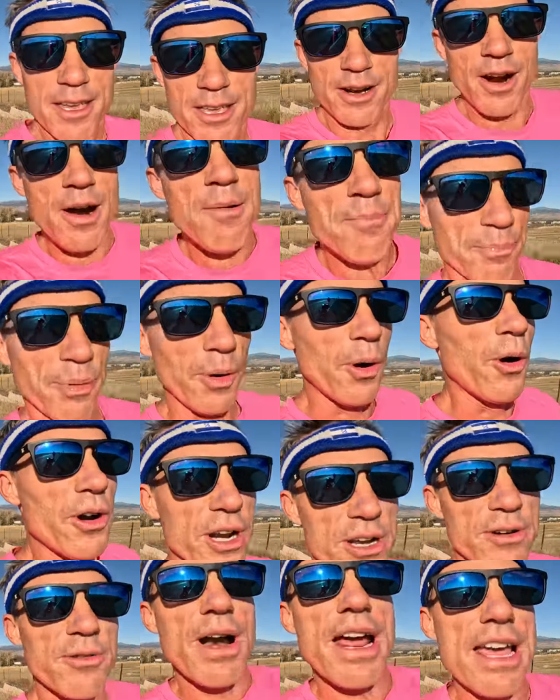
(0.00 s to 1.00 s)
You know, I'm
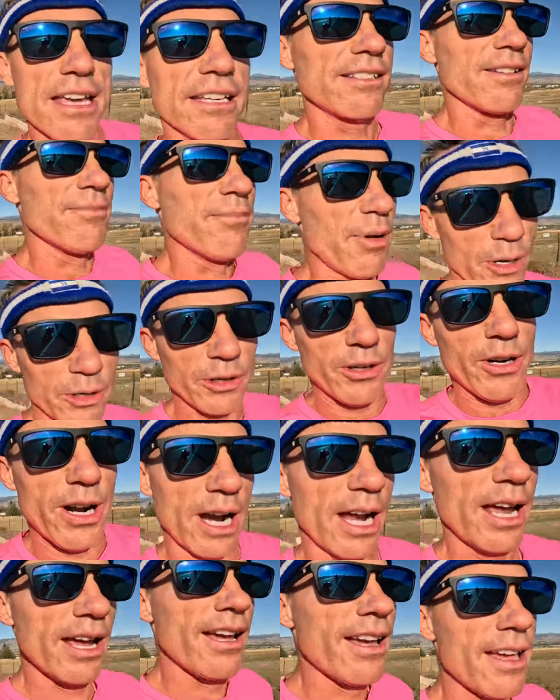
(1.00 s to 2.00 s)
born and raised in
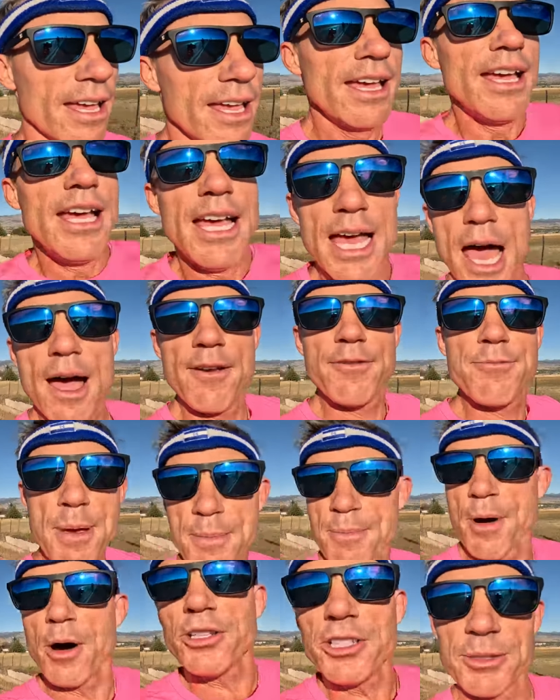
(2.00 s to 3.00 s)
Boulder. I
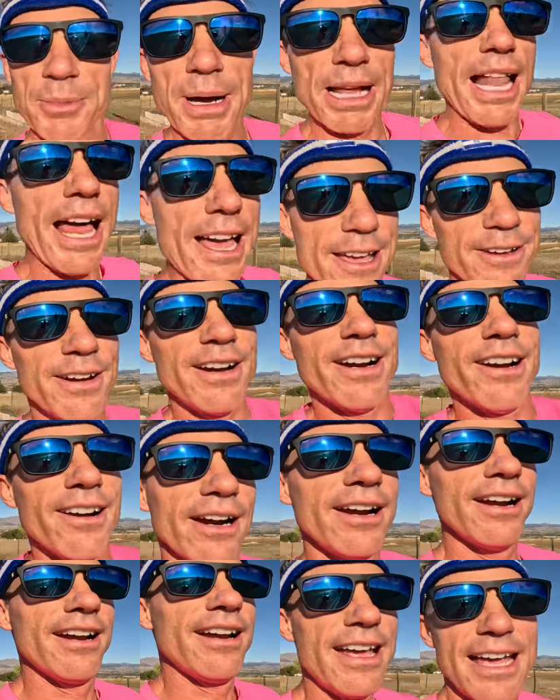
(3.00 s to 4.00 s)
spent most of my life
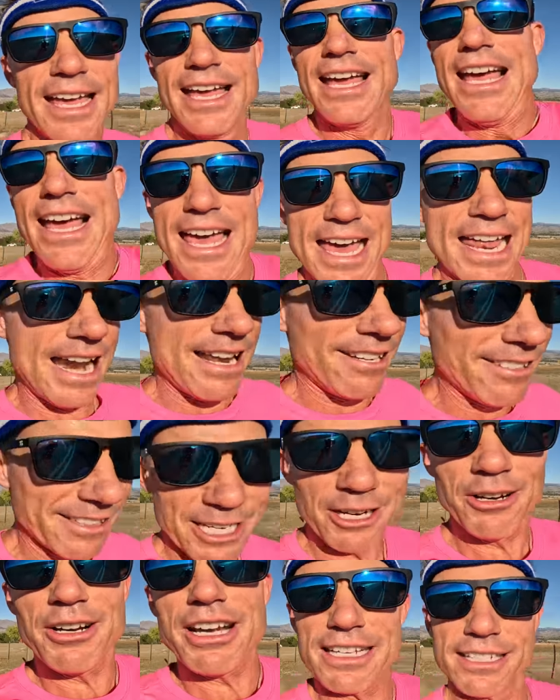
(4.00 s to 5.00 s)
here, and I
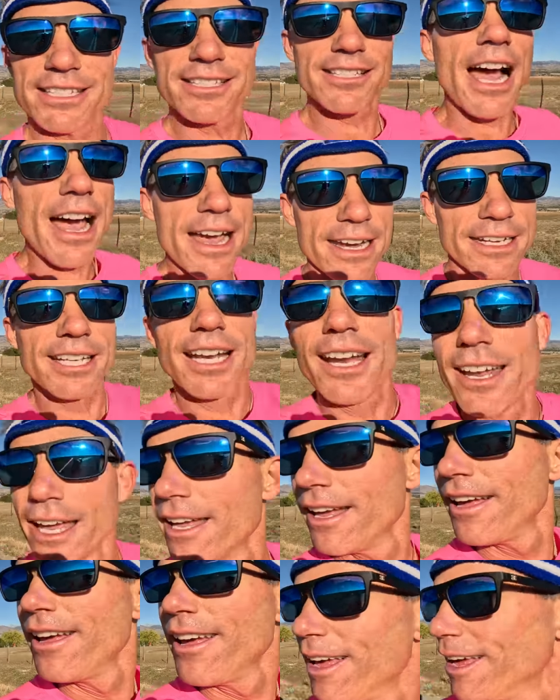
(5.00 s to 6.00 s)
still get psyched
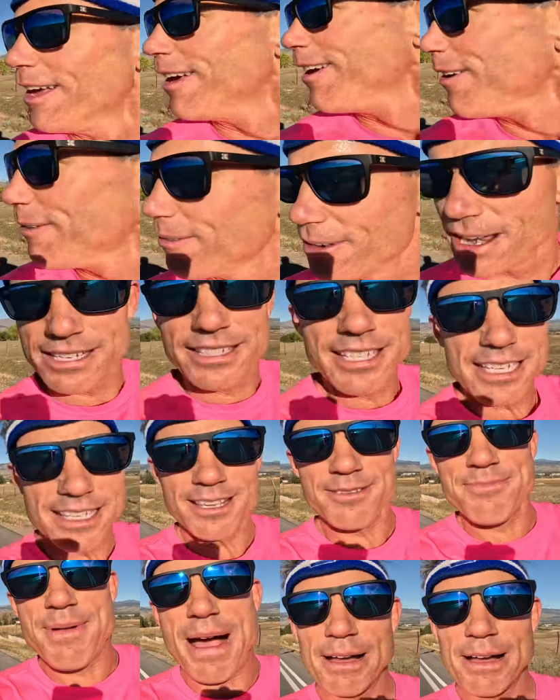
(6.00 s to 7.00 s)
when I see these